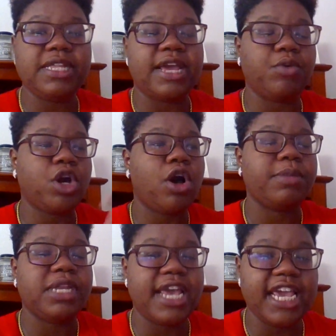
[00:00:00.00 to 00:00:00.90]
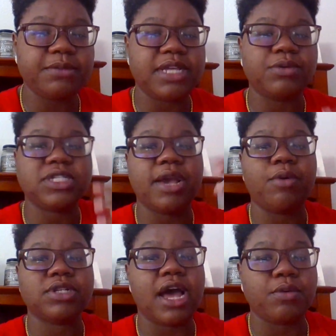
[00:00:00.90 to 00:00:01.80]
They would call me names. They would say,
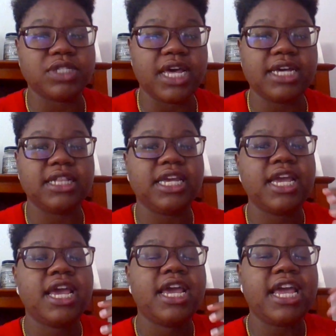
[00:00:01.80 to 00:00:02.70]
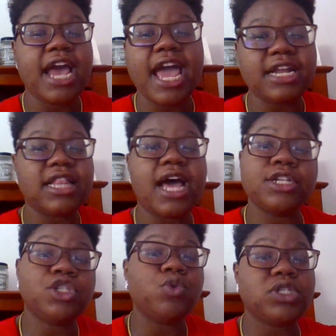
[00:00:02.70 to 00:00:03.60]
well, I was ugly, and I had a lot of
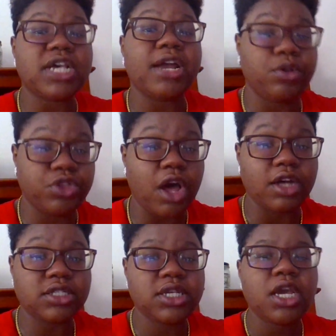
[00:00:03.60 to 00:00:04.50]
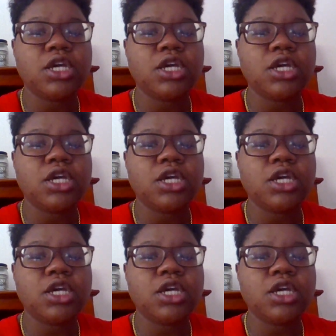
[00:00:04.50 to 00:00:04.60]
suicidal thoughts.